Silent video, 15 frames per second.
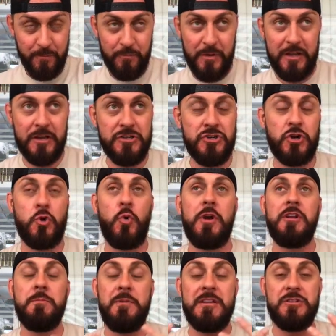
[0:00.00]
because you're
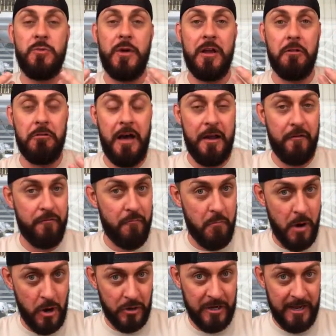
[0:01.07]
going to be doing a lot of
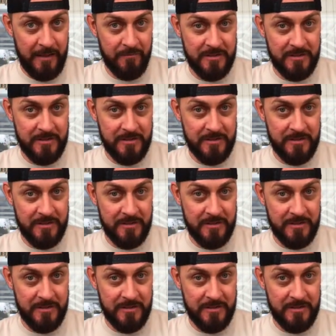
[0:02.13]
marketing.